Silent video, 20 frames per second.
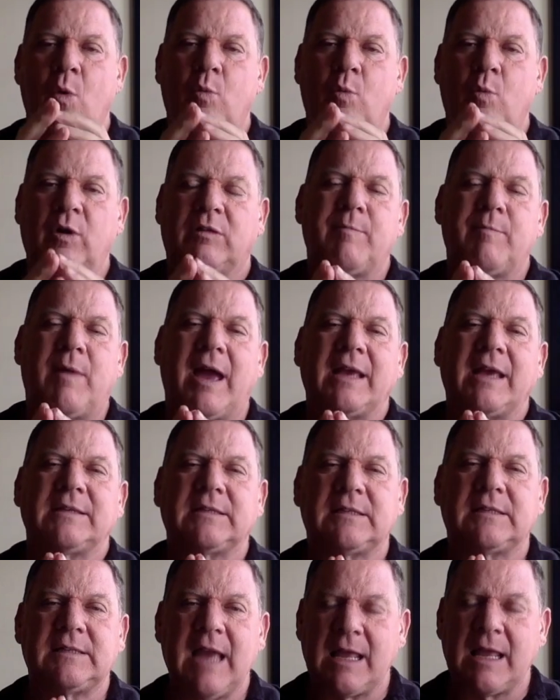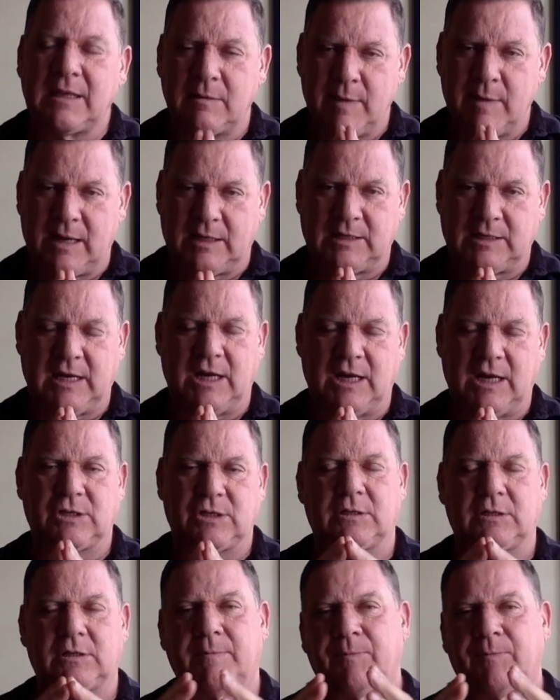With my extended
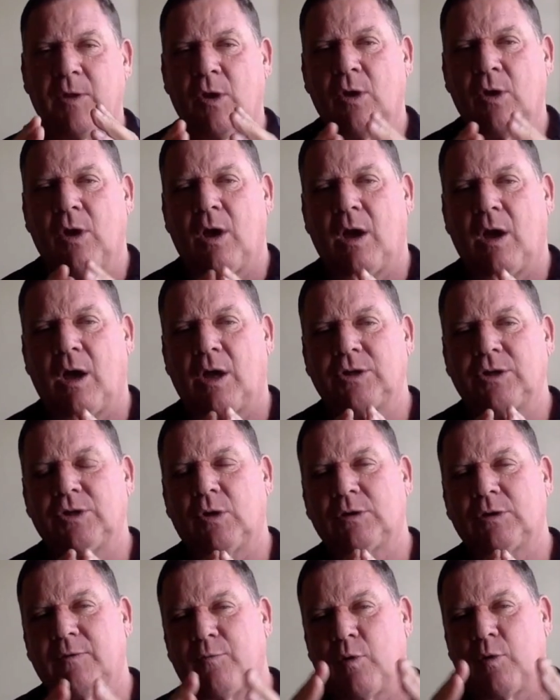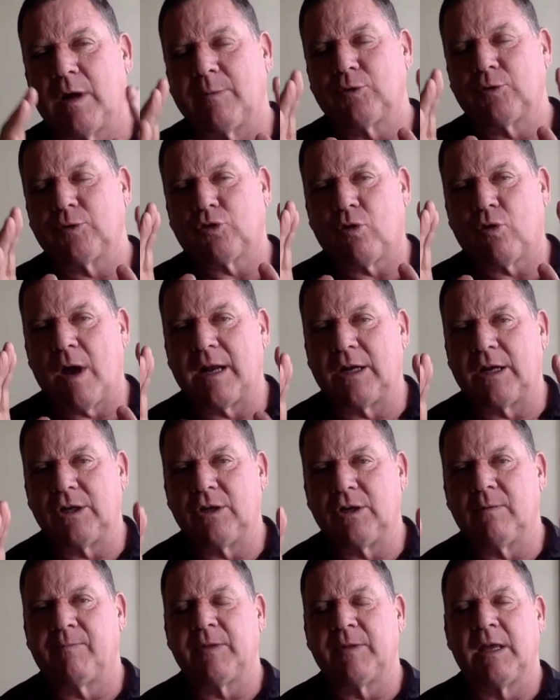meditations, uh, Joseph, what I'm trying to
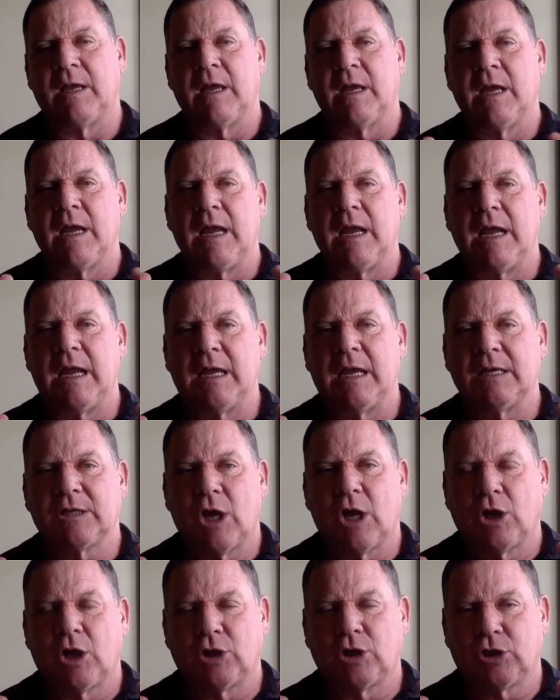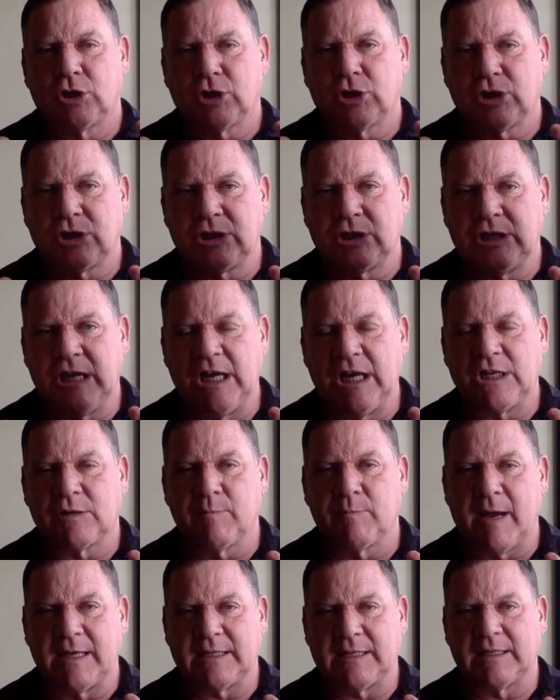do is
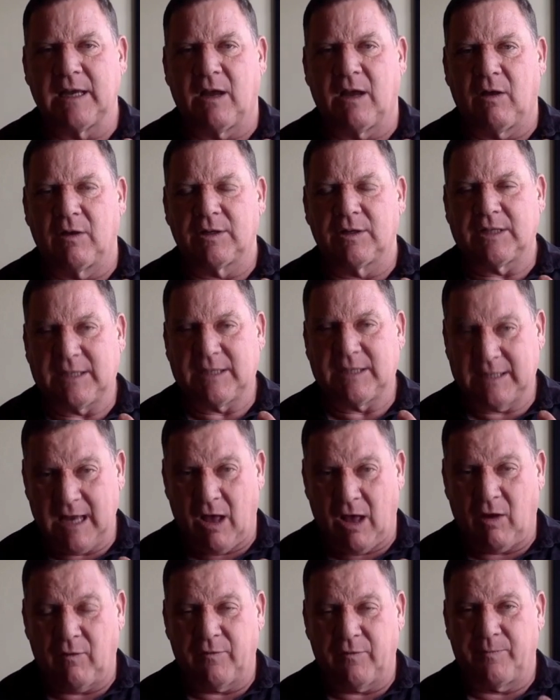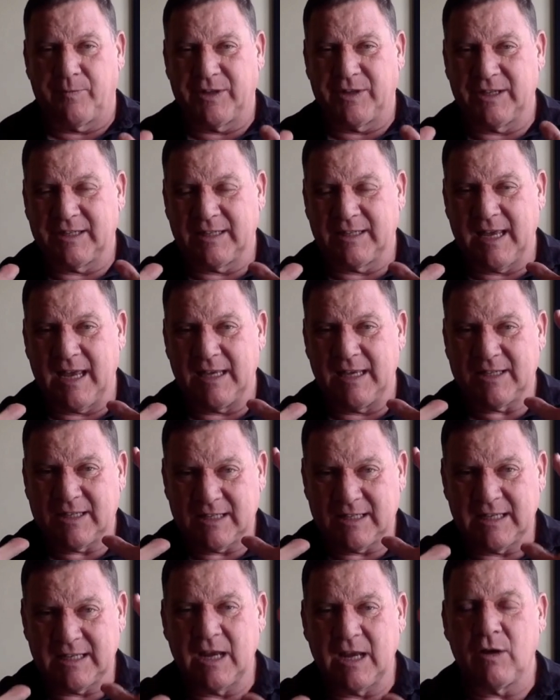teach myself to stay
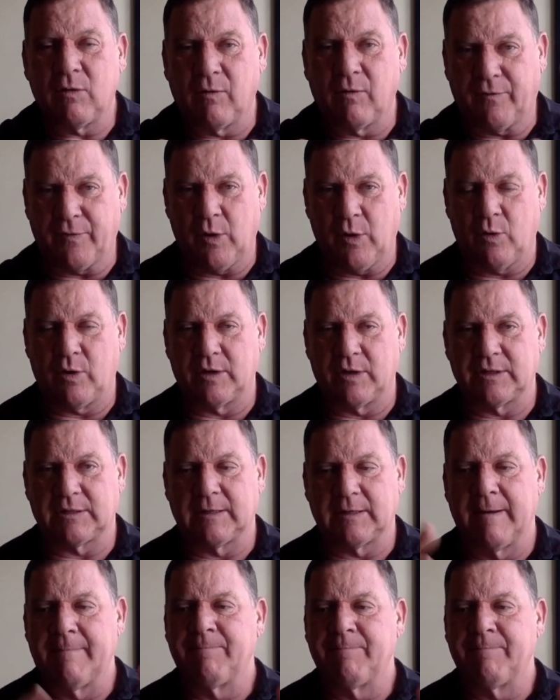single focused.